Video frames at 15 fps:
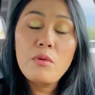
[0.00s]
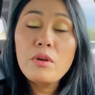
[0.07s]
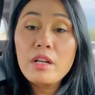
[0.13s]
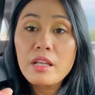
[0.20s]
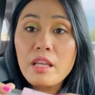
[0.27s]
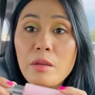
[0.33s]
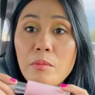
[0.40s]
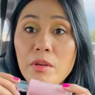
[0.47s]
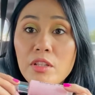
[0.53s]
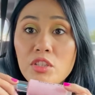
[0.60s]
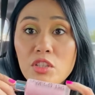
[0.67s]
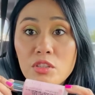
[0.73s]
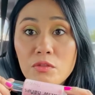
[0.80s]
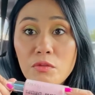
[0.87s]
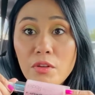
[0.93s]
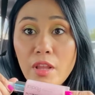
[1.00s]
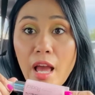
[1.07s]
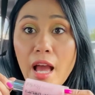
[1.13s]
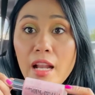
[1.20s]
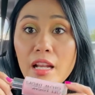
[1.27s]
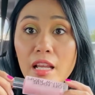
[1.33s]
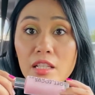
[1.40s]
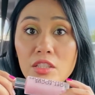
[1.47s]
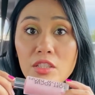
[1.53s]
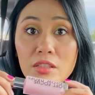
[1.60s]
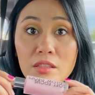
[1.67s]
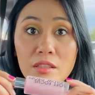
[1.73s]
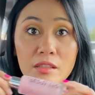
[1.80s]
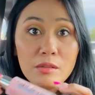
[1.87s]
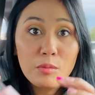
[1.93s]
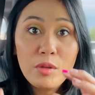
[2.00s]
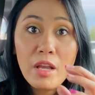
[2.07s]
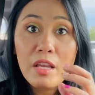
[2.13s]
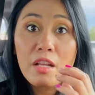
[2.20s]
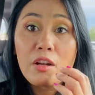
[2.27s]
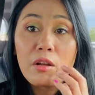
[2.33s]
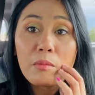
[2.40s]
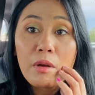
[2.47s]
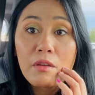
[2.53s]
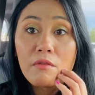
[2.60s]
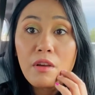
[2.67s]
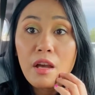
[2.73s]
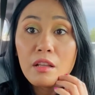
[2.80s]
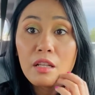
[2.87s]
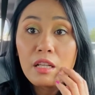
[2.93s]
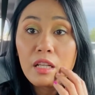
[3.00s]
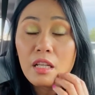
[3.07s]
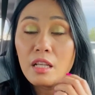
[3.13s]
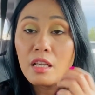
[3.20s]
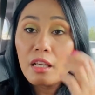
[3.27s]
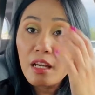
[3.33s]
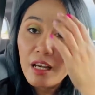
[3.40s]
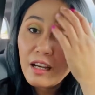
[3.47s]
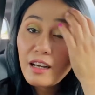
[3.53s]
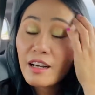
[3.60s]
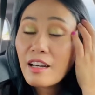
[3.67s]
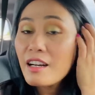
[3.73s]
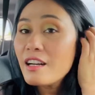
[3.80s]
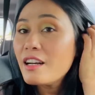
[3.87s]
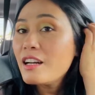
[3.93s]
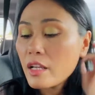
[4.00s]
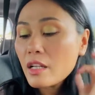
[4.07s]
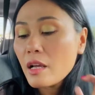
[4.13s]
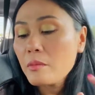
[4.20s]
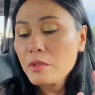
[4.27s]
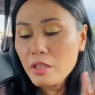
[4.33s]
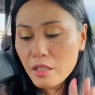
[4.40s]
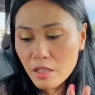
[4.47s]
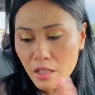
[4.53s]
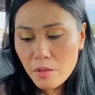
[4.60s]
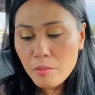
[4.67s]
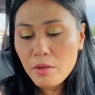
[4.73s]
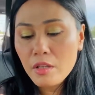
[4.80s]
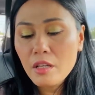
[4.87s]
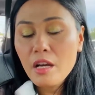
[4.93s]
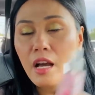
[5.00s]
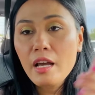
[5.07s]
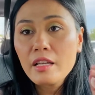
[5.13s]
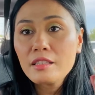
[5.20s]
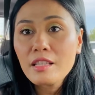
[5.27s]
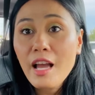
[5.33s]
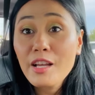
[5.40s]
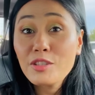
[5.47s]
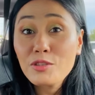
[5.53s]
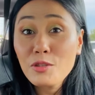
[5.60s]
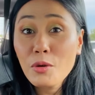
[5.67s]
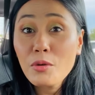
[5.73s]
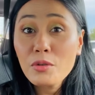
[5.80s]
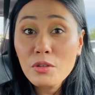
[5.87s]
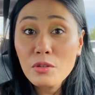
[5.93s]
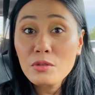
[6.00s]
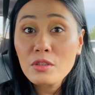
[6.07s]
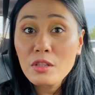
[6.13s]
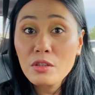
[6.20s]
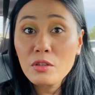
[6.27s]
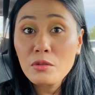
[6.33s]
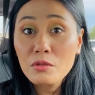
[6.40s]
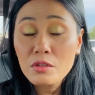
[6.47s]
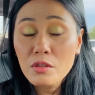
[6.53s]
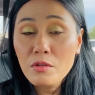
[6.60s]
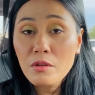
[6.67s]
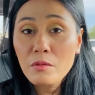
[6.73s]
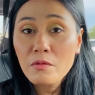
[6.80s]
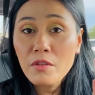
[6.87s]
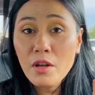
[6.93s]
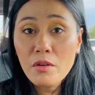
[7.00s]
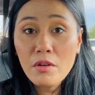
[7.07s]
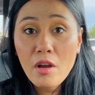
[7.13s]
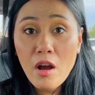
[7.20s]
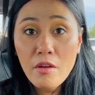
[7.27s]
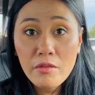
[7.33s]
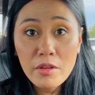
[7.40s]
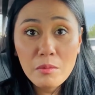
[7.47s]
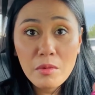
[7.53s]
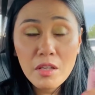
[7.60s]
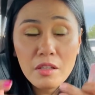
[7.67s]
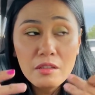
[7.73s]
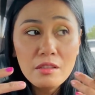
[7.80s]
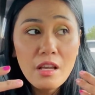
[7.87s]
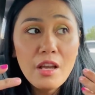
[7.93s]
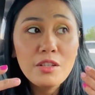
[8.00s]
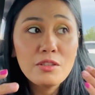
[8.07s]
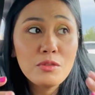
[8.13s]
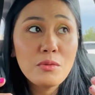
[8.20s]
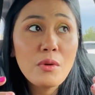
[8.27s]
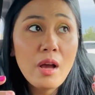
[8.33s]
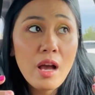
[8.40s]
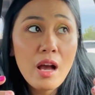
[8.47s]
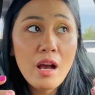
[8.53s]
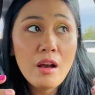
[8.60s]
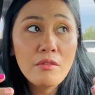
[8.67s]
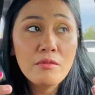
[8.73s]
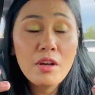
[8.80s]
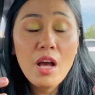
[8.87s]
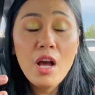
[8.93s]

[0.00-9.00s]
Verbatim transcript: want to keep it just for that and just display it on my vanity. I'm gonna keep it, guys. I don't use a glow serum very often because I do have